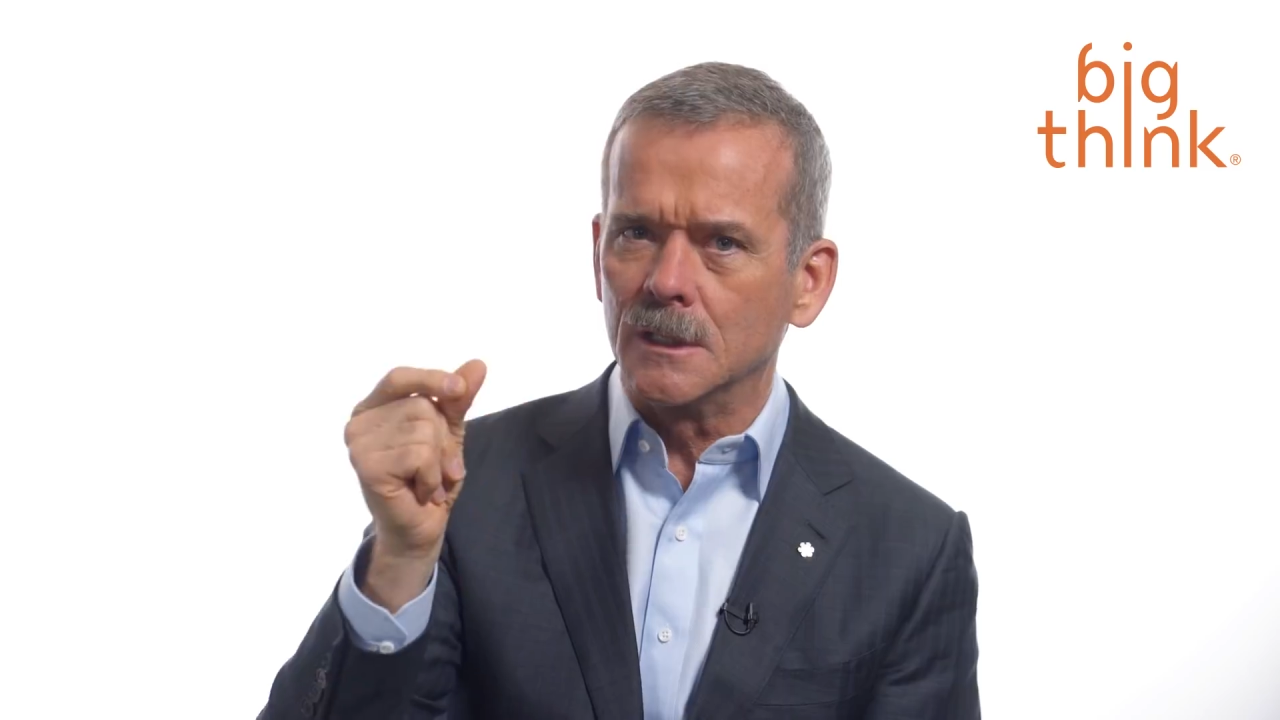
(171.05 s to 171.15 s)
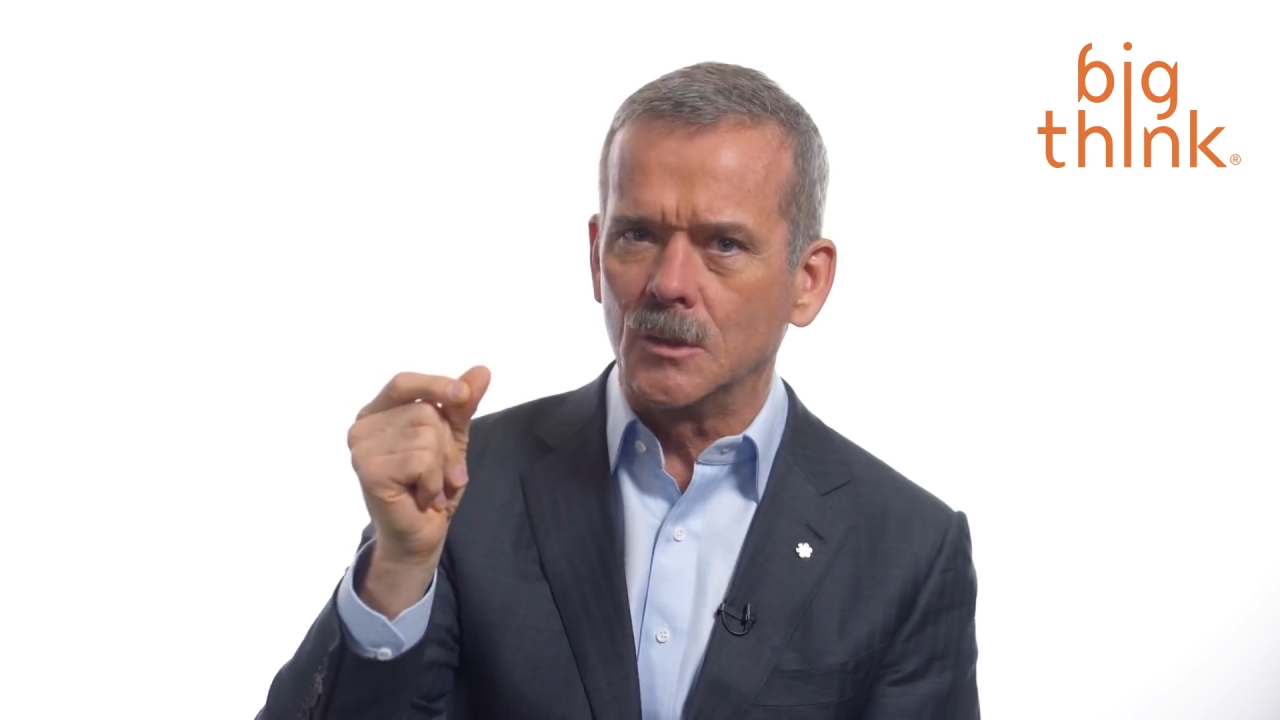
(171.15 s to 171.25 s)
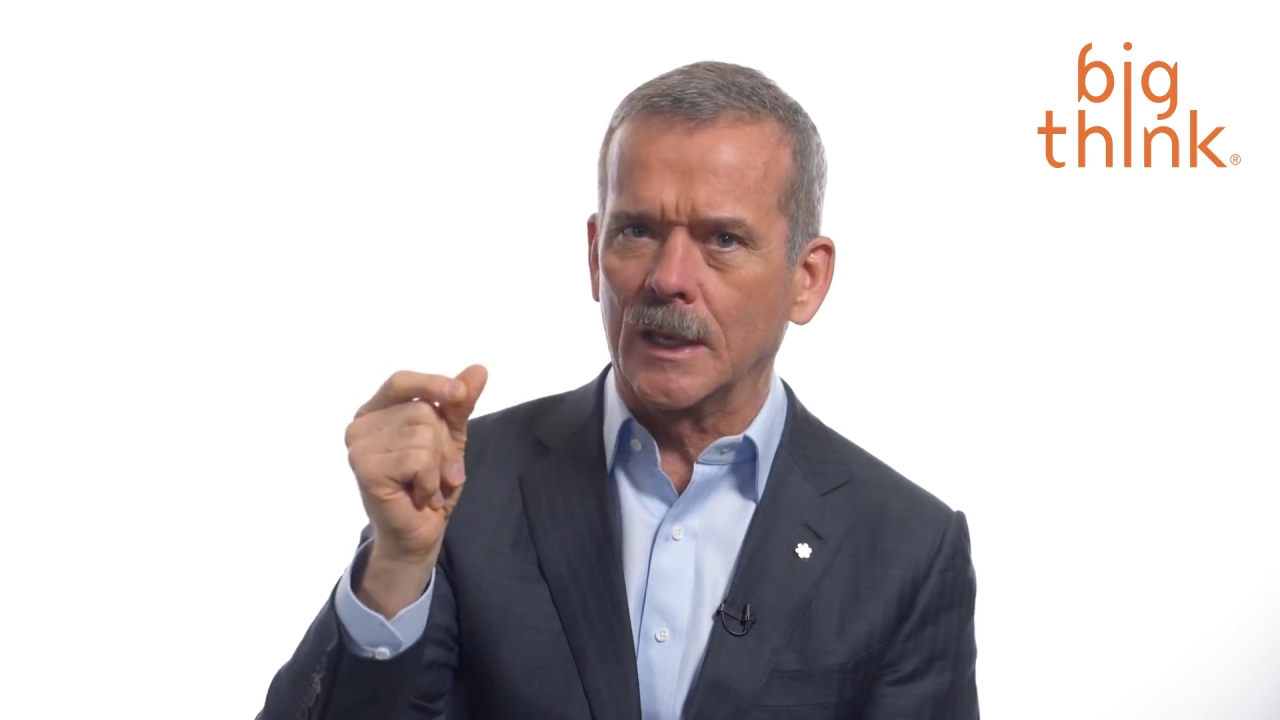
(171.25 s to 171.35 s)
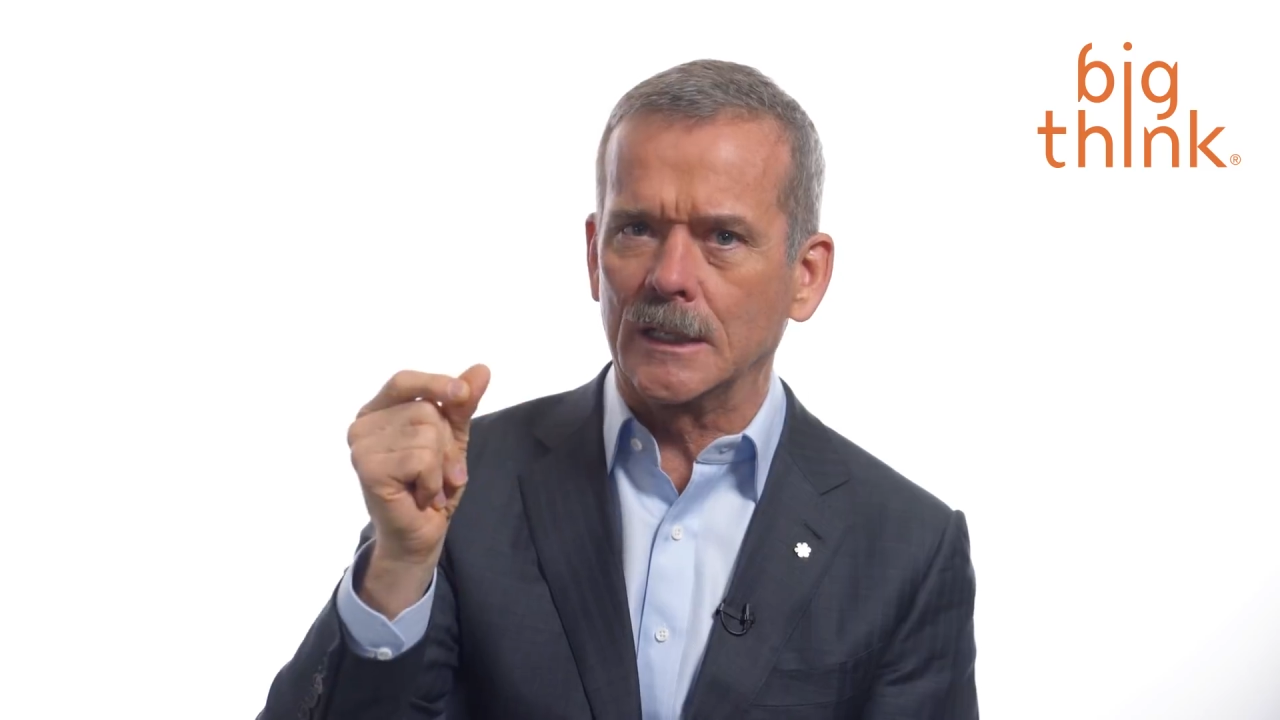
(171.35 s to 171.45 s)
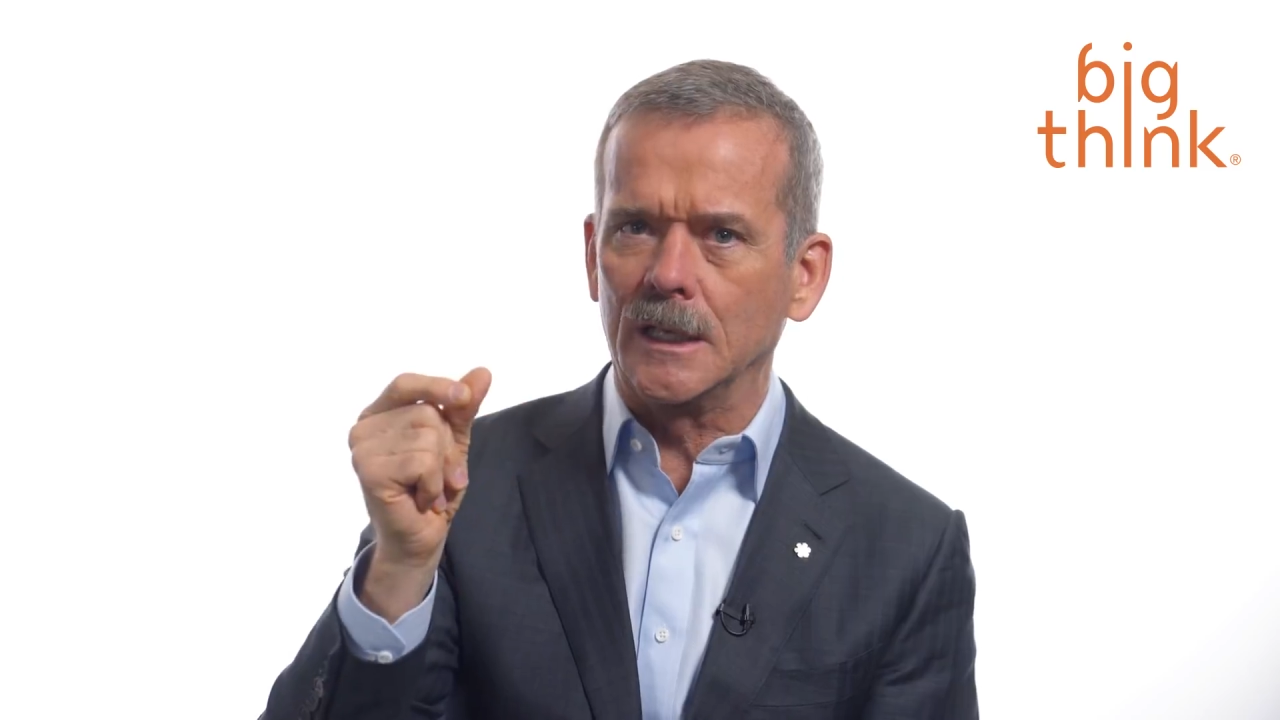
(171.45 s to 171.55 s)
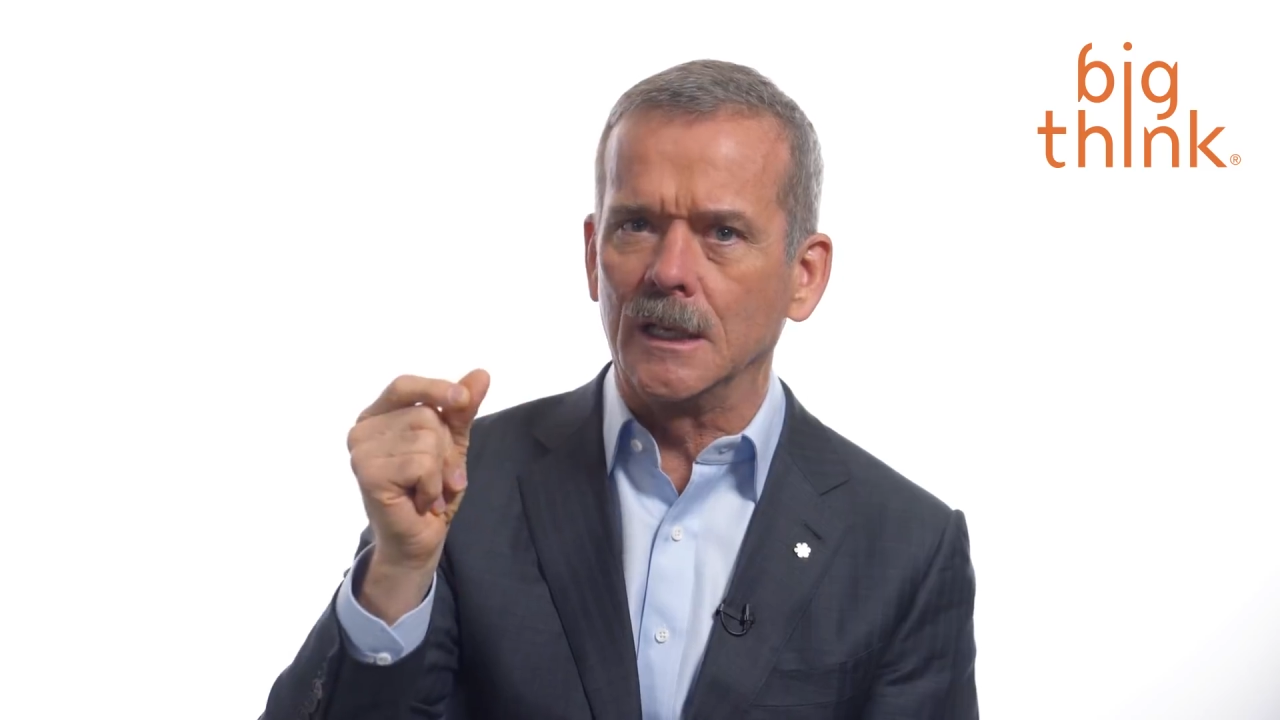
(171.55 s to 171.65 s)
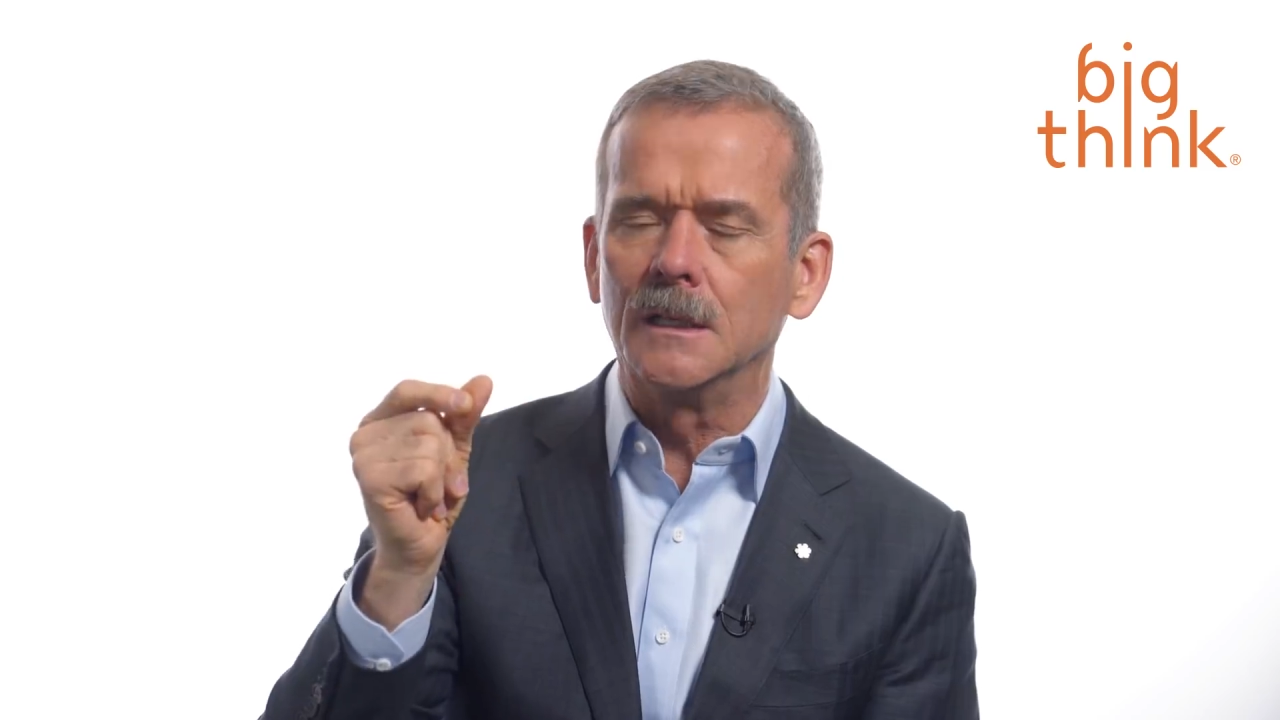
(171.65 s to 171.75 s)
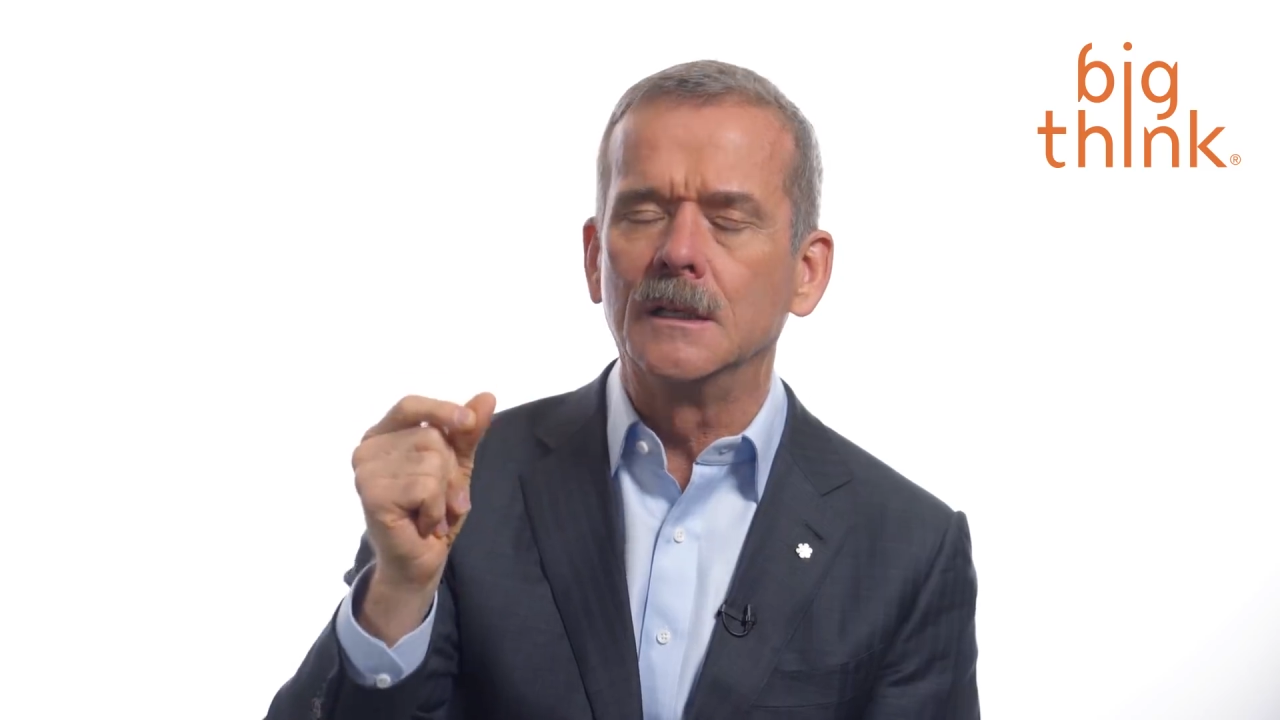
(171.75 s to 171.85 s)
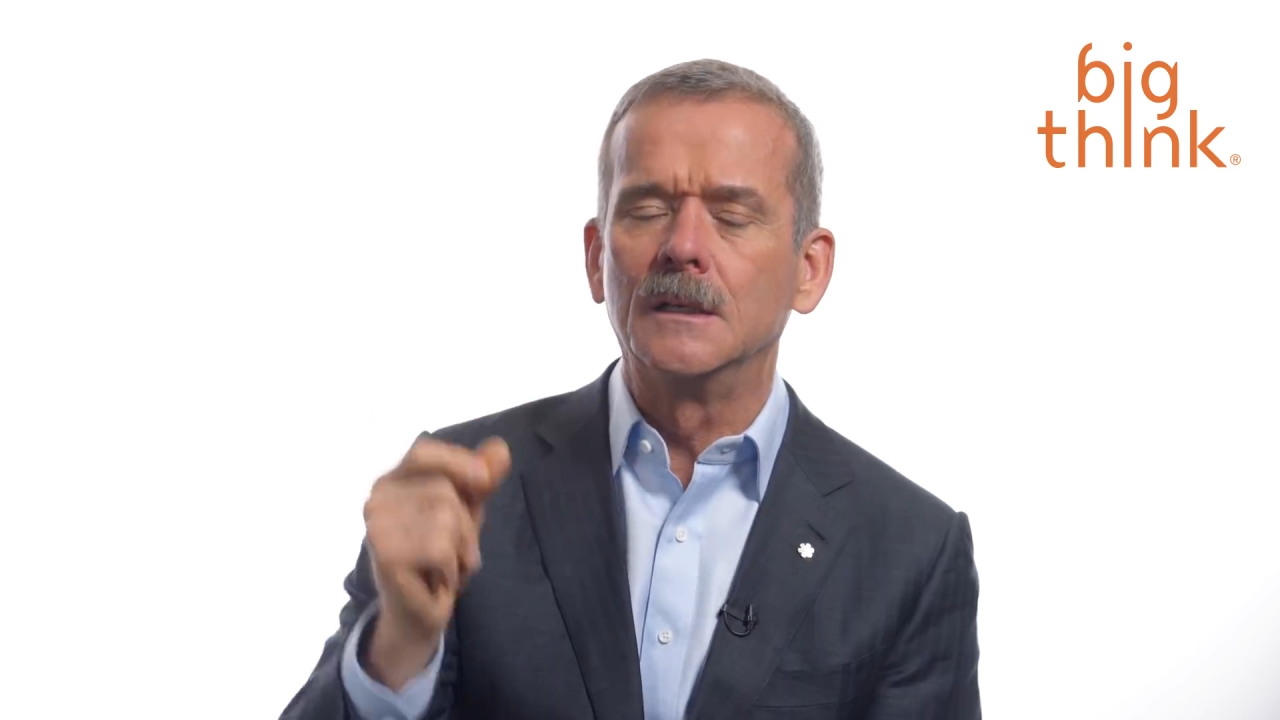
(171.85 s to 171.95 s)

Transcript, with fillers: quickly,